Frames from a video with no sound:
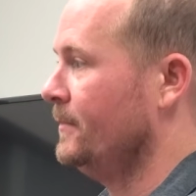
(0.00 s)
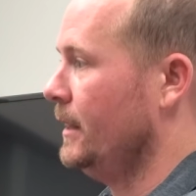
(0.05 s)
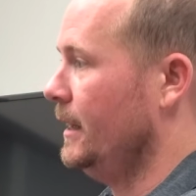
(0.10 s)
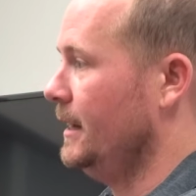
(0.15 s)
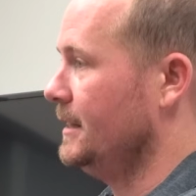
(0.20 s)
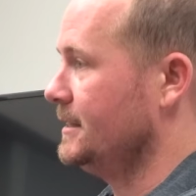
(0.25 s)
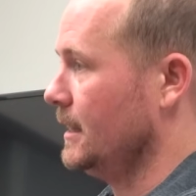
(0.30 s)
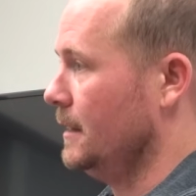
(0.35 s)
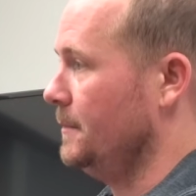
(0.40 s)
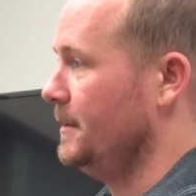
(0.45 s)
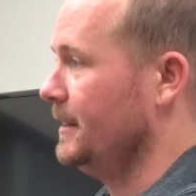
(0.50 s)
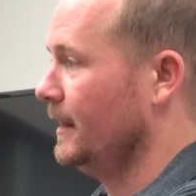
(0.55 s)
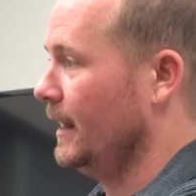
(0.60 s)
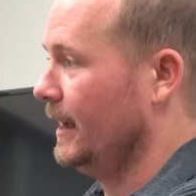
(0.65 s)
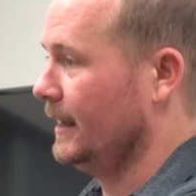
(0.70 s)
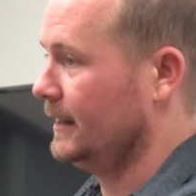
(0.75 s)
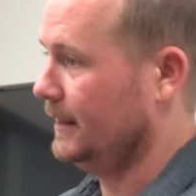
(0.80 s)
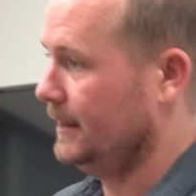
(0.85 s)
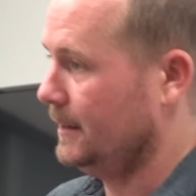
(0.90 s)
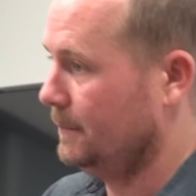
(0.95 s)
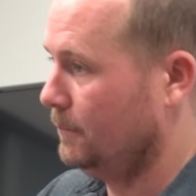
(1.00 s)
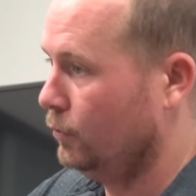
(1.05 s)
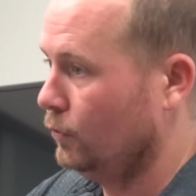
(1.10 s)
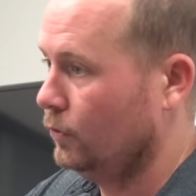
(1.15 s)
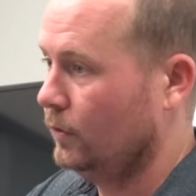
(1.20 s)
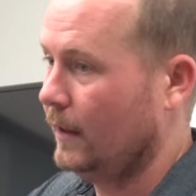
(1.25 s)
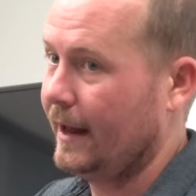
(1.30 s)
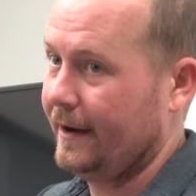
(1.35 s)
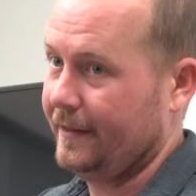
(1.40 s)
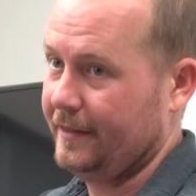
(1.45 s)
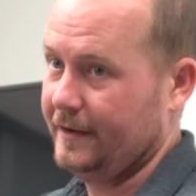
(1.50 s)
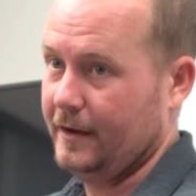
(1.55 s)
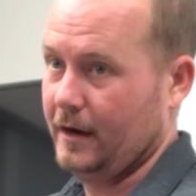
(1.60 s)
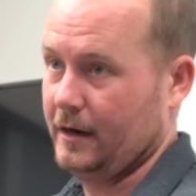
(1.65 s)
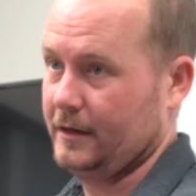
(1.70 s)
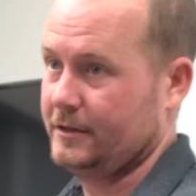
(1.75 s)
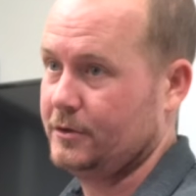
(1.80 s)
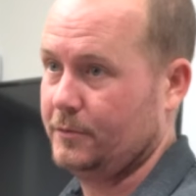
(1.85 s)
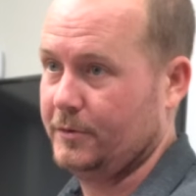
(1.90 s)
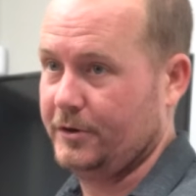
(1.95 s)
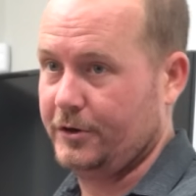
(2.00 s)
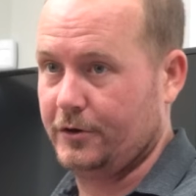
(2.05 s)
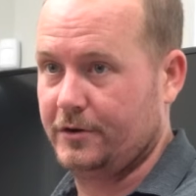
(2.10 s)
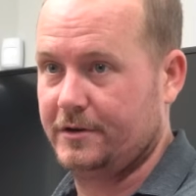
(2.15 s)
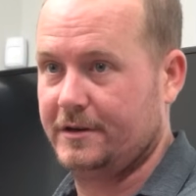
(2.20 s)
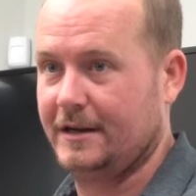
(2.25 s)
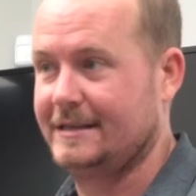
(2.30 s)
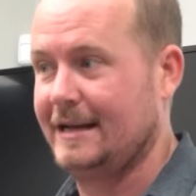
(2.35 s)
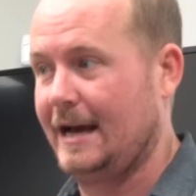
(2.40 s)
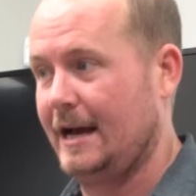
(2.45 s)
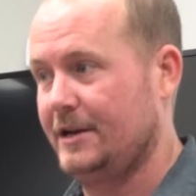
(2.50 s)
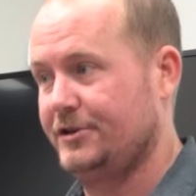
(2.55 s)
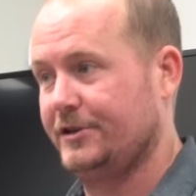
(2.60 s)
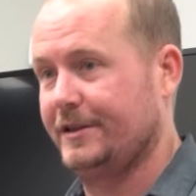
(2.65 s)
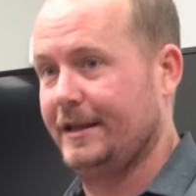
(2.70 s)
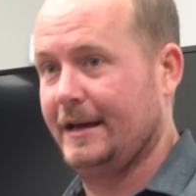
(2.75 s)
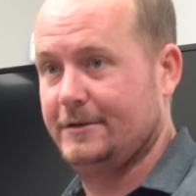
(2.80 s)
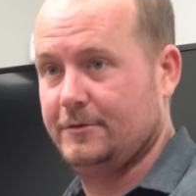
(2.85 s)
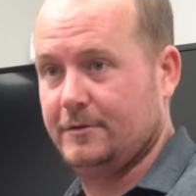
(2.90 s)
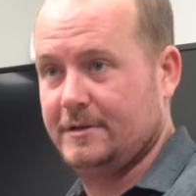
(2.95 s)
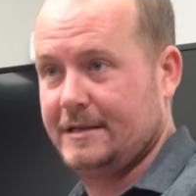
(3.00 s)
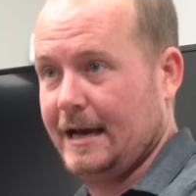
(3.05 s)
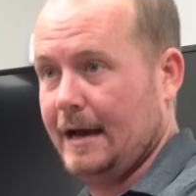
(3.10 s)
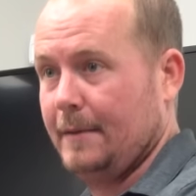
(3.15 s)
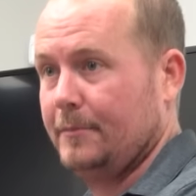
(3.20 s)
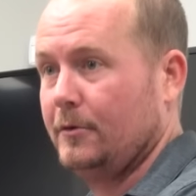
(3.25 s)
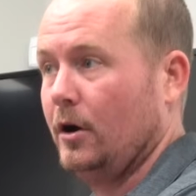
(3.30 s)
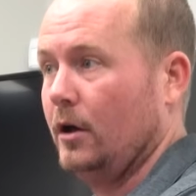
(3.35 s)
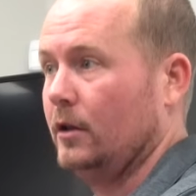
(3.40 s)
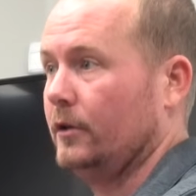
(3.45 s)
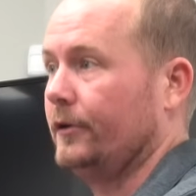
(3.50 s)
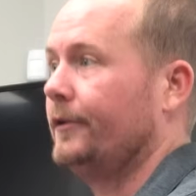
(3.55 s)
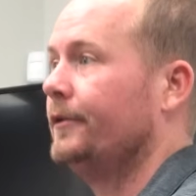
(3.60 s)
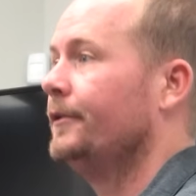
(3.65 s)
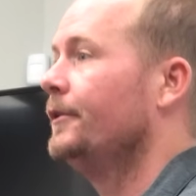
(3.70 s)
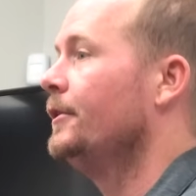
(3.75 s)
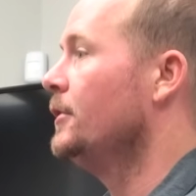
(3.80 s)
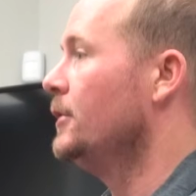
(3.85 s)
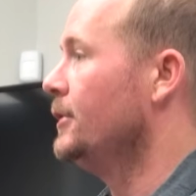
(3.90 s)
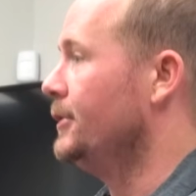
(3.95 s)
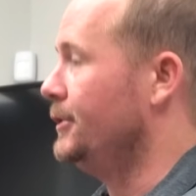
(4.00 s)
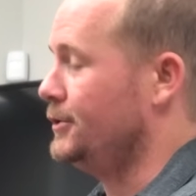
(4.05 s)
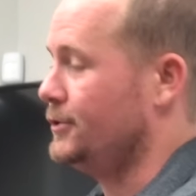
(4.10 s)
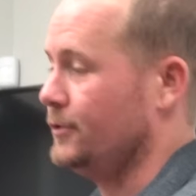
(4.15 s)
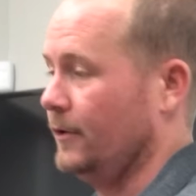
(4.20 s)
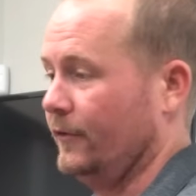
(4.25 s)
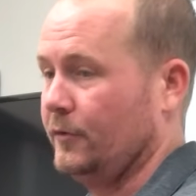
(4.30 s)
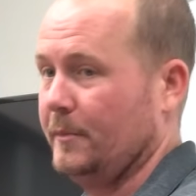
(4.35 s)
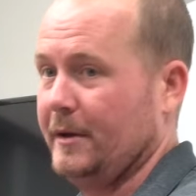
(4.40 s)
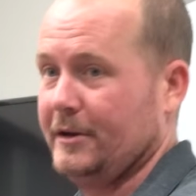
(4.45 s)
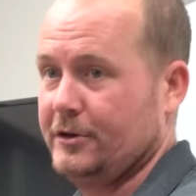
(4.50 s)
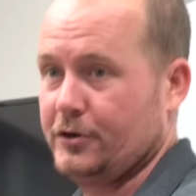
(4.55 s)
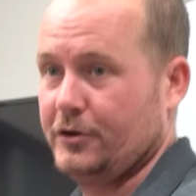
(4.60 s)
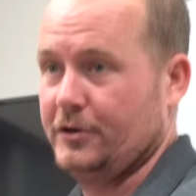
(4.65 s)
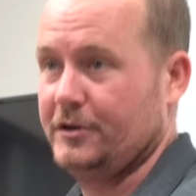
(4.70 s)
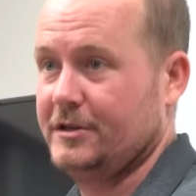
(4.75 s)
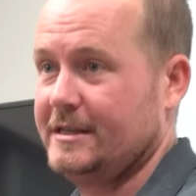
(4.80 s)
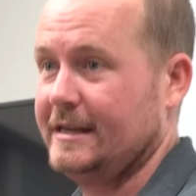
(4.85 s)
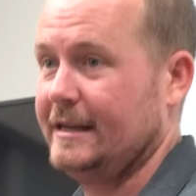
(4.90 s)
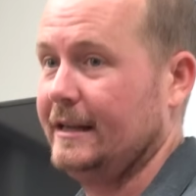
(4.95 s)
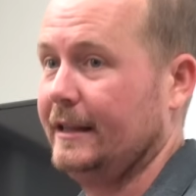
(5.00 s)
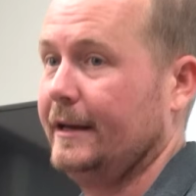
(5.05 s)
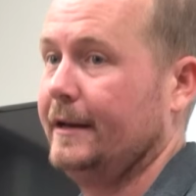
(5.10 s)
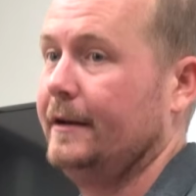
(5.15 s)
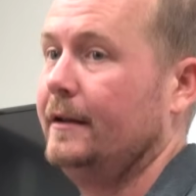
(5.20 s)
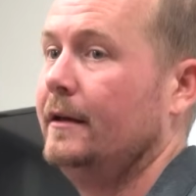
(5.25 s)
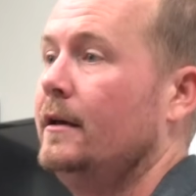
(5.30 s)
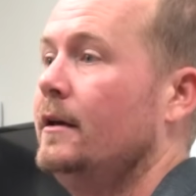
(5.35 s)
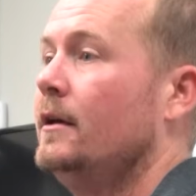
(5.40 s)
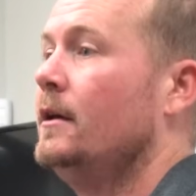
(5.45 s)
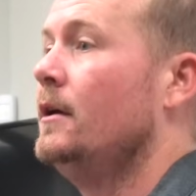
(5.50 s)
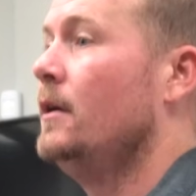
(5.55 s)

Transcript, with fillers: And it's going to be likely to pull out of the duct. So when you're attaching that to a tab collar, you still have to make sure you seal it.